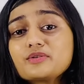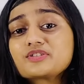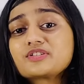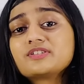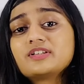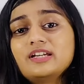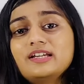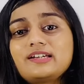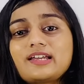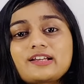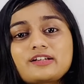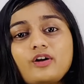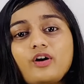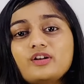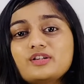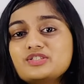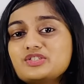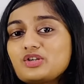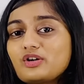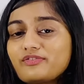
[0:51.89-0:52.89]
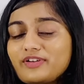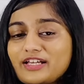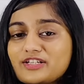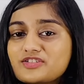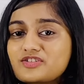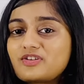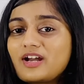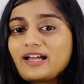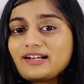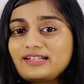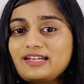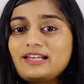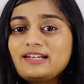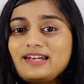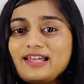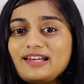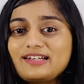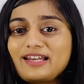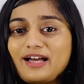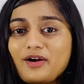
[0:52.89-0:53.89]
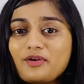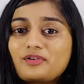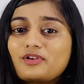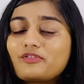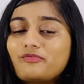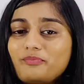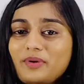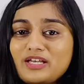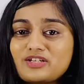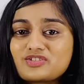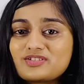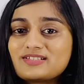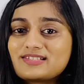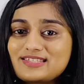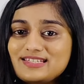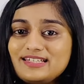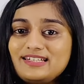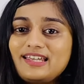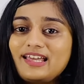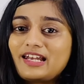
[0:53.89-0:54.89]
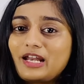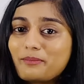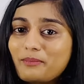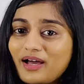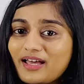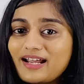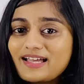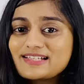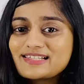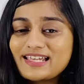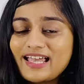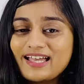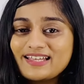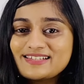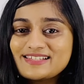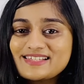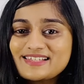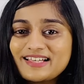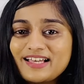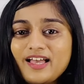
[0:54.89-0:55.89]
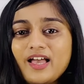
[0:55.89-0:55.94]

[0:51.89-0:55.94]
technology of extracting data out of patient CT and MRI scans,